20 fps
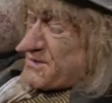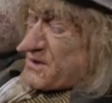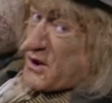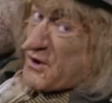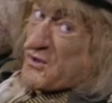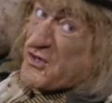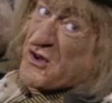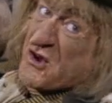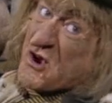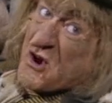
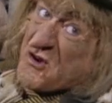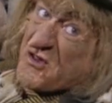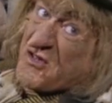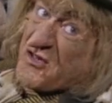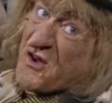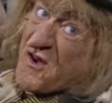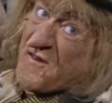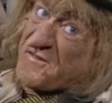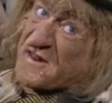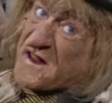because you're going to
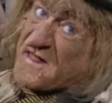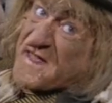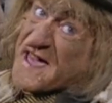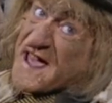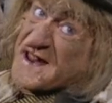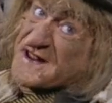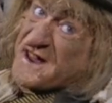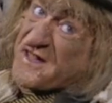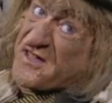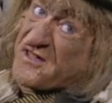soften the
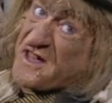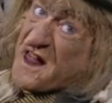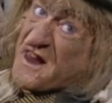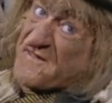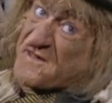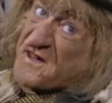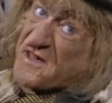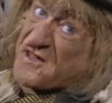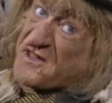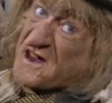head
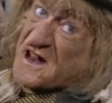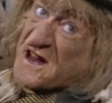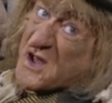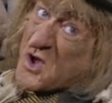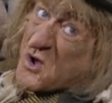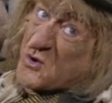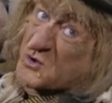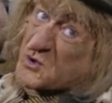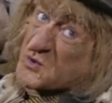yourself, you silly old